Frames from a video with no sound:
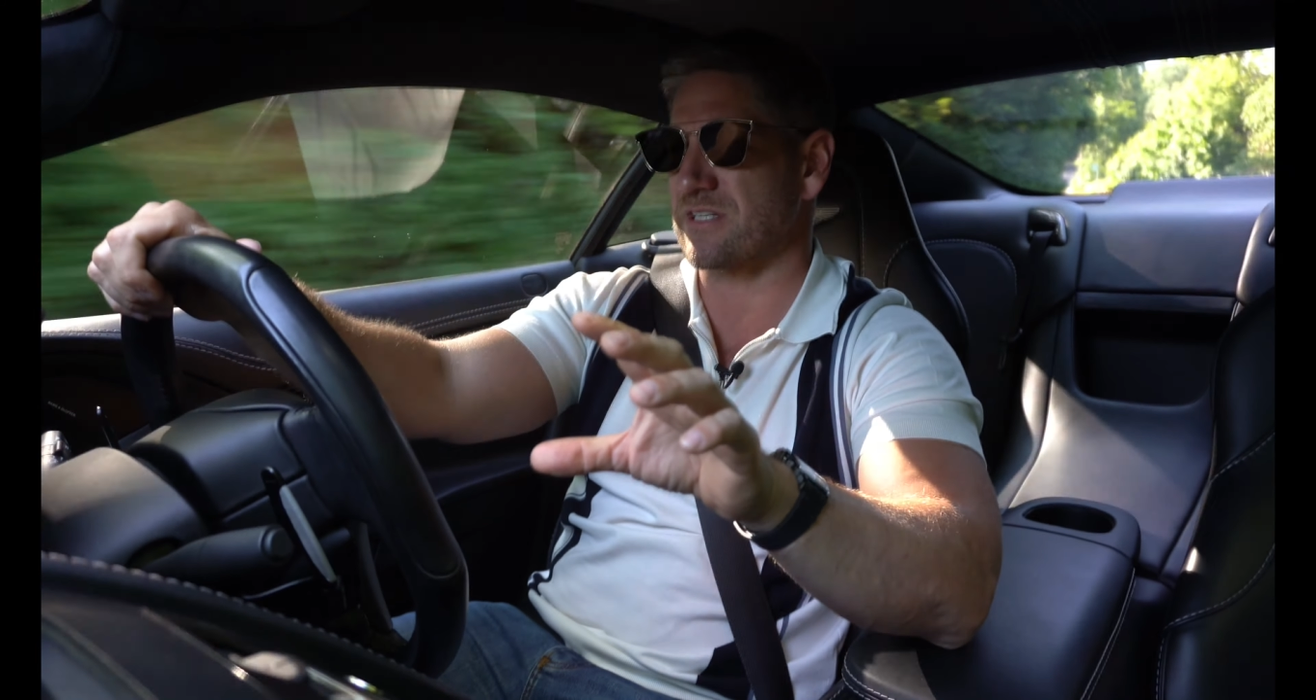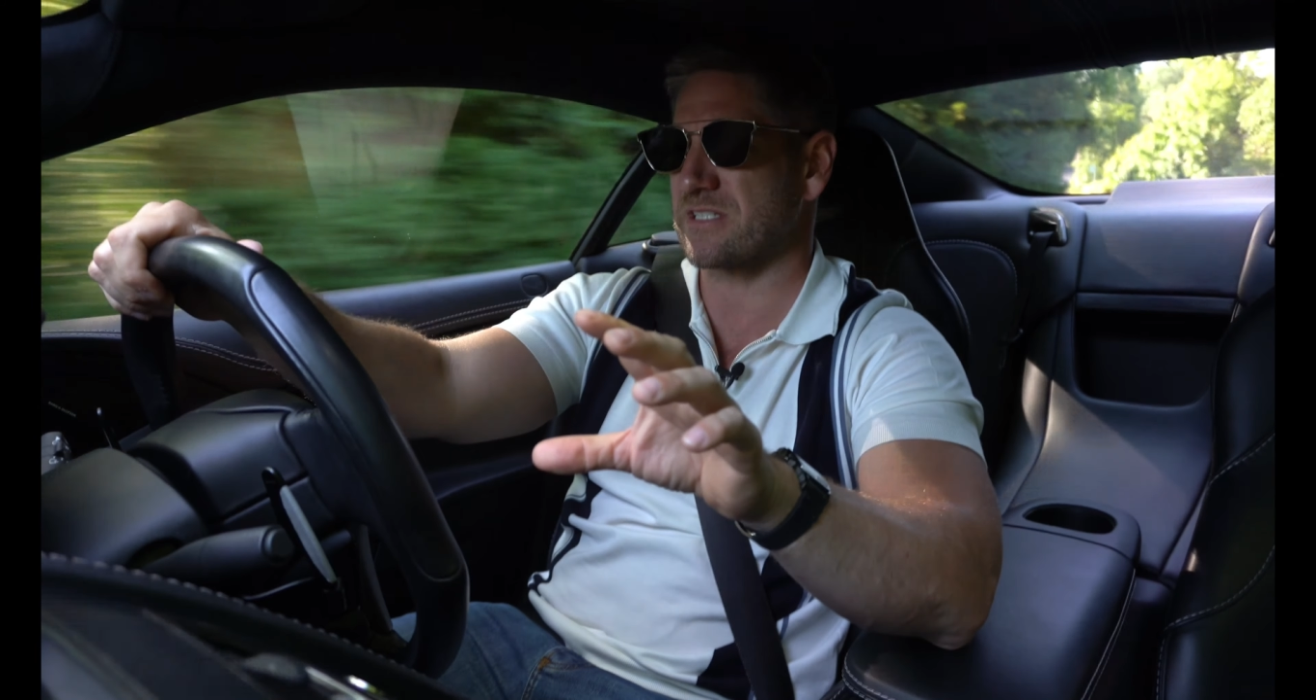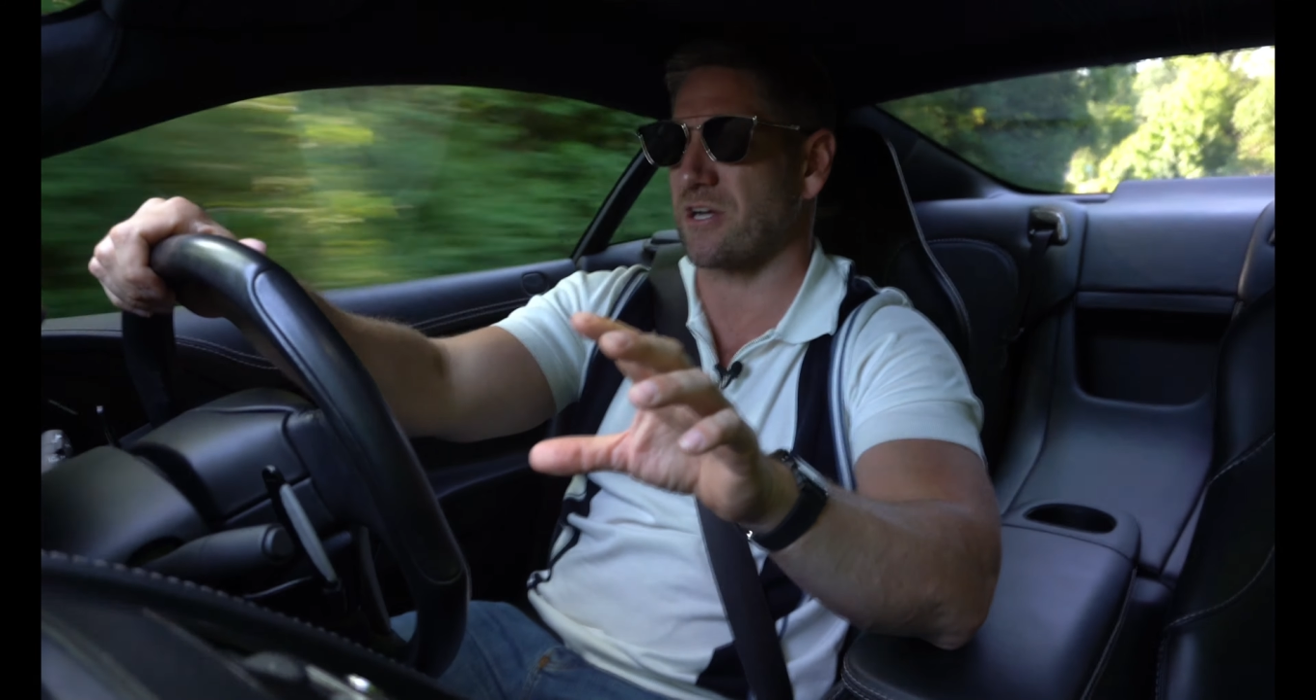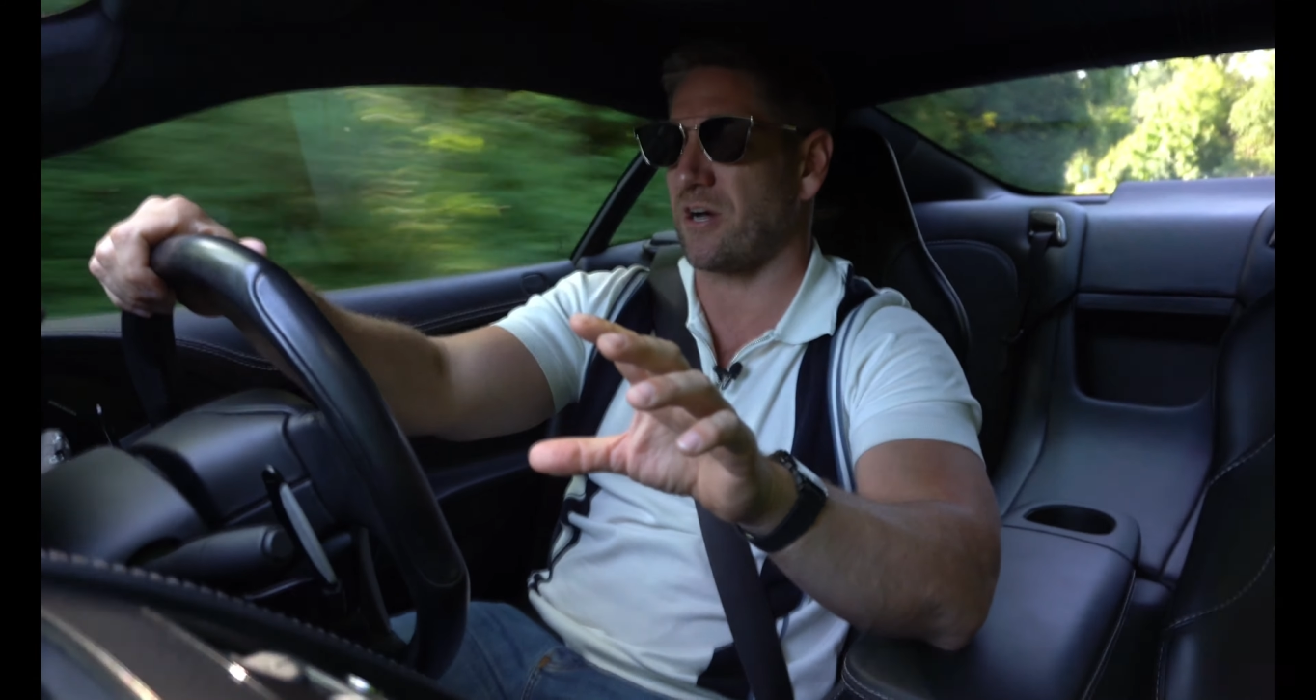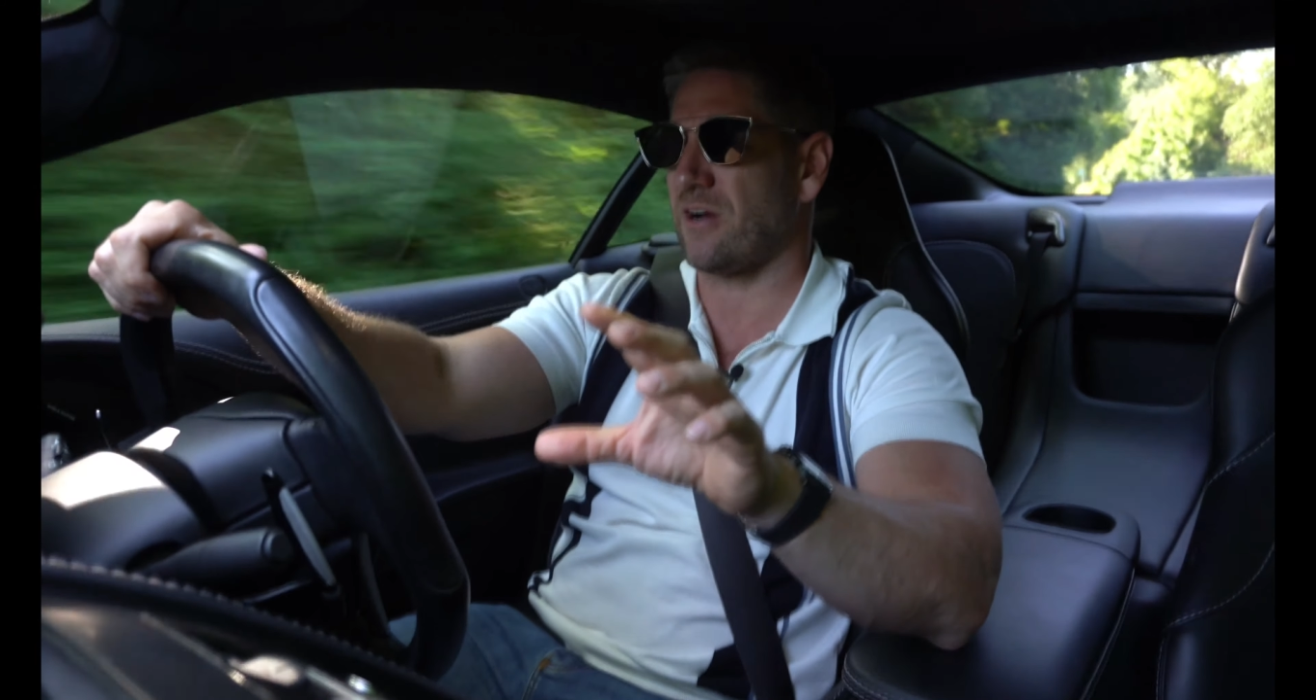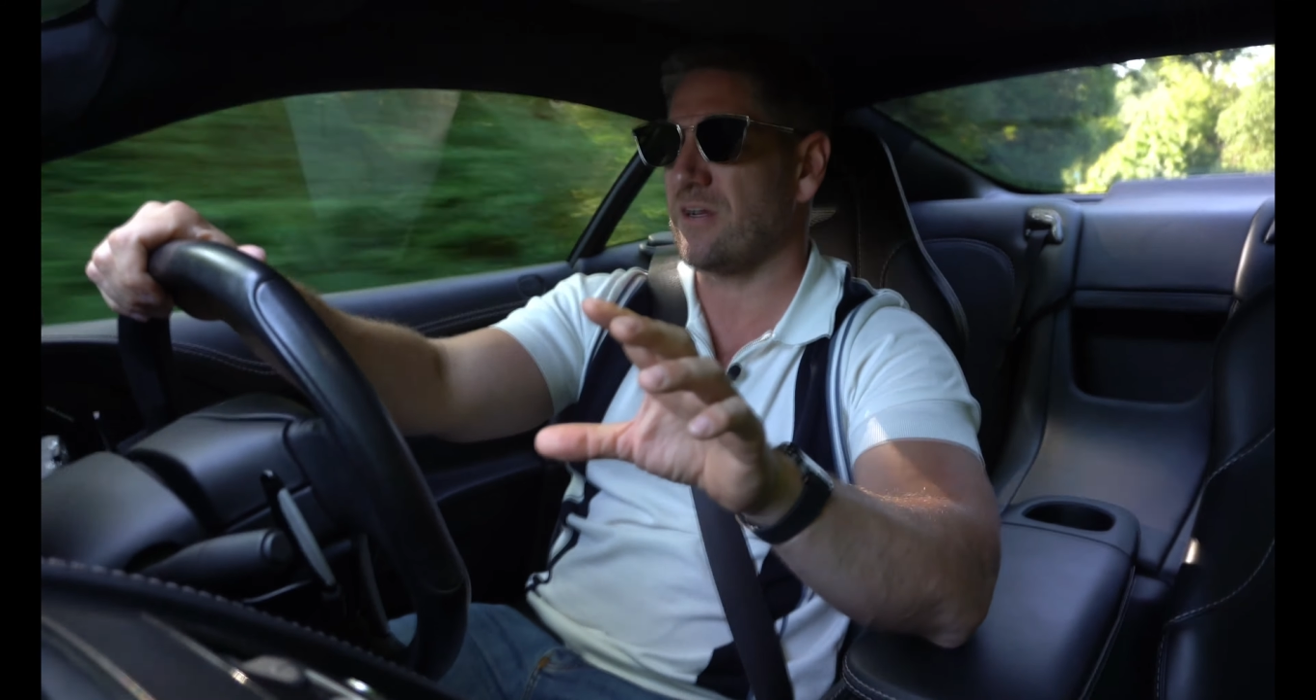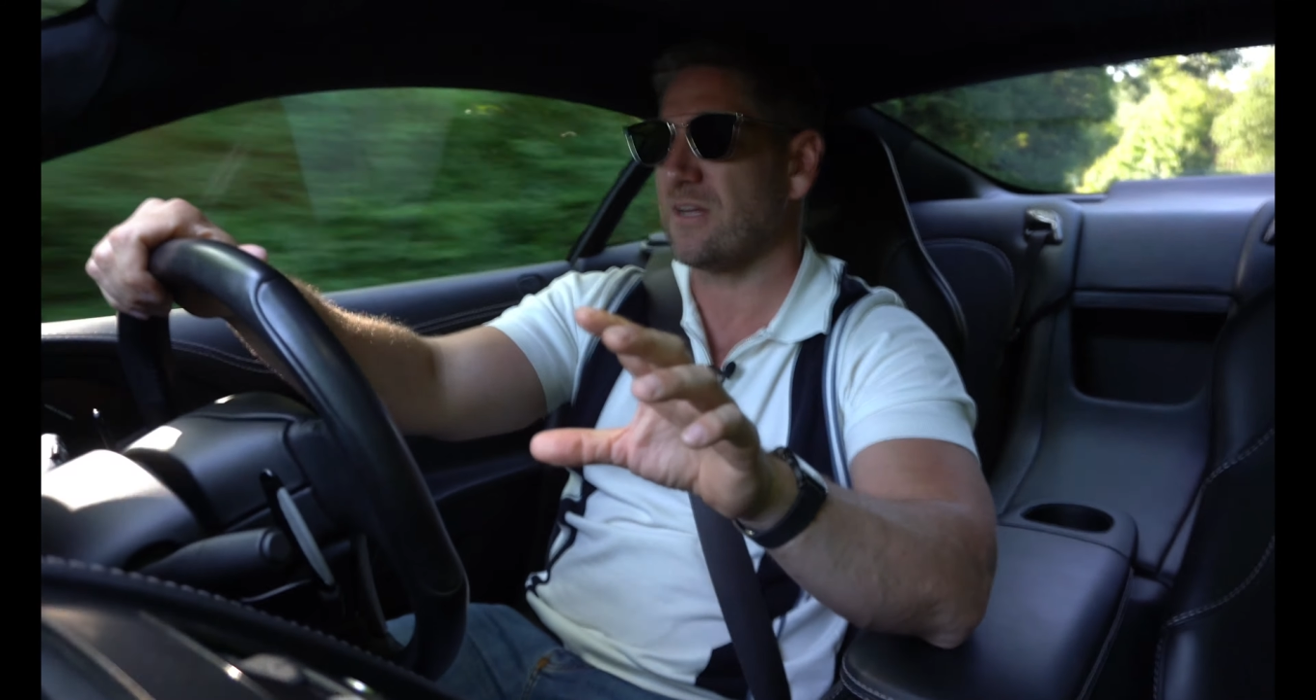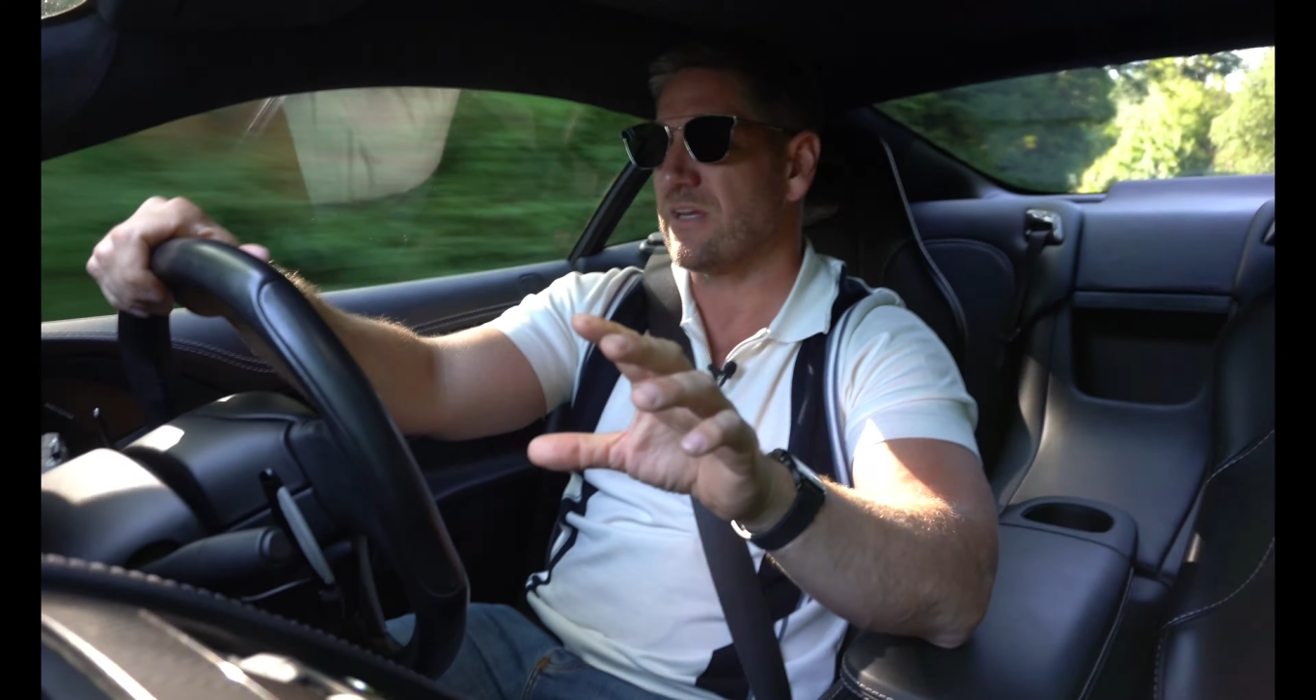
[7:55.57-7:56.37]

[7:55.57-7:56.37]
this car.